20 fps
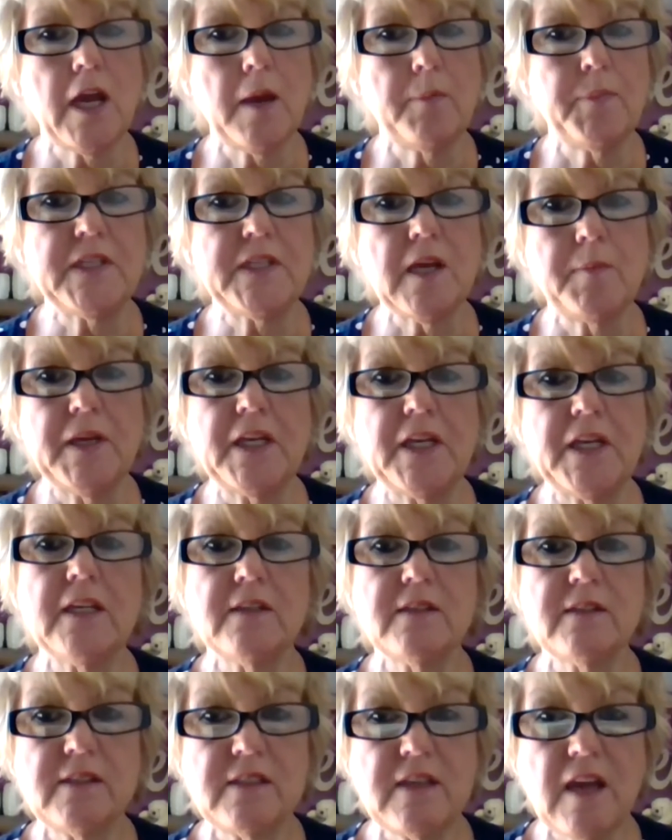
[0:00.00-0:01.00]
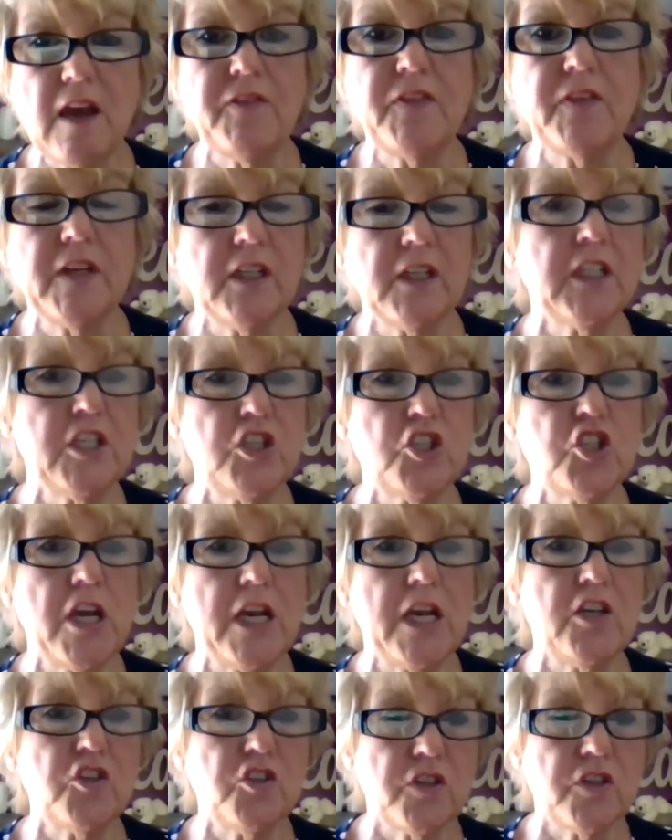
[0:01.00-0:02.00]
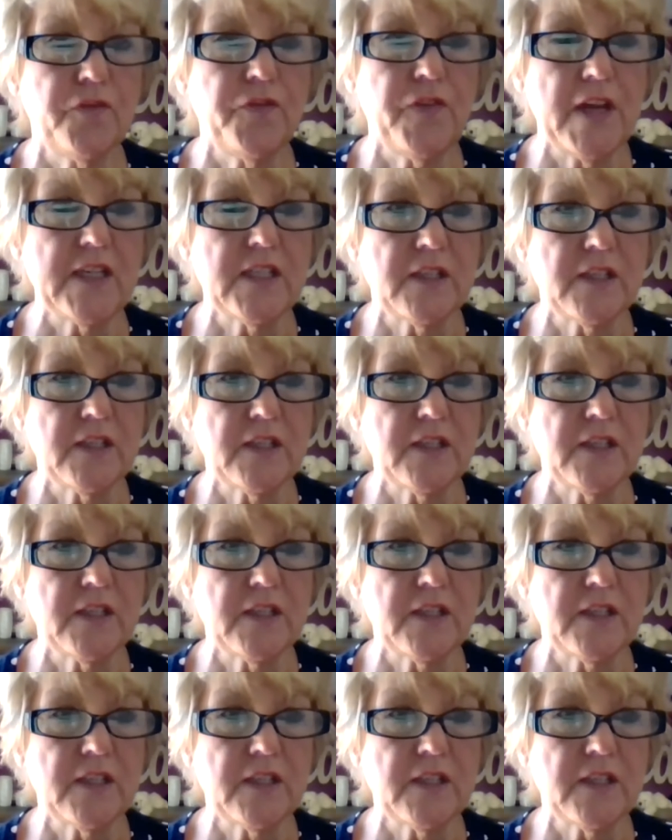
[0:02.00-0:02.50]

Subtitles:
epidemic, has definitely changed the face of